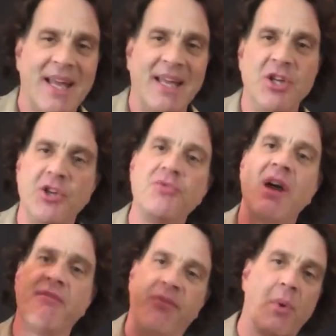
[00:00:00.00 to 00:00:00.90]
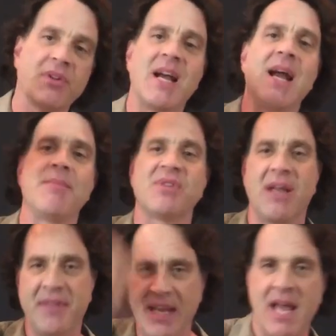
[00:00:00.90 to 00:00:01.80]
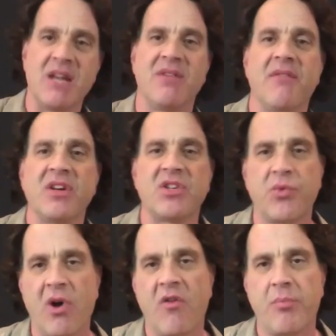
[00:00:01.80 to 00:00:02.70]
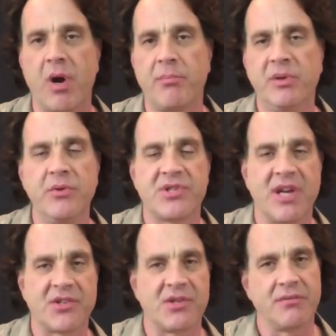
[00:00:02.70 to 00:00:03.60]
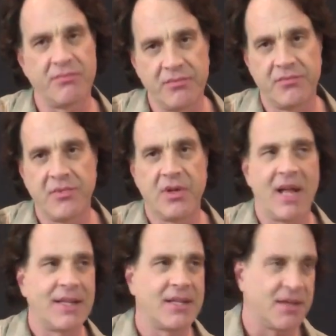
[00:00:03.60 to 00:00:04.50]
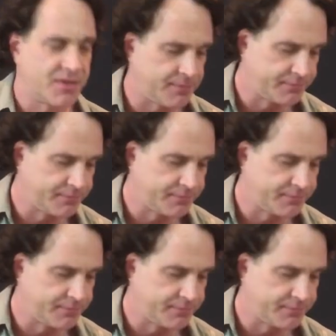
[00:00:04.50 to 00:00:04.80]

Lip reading: And you can do that 4 times at the end of every 12-bar blues section, like this.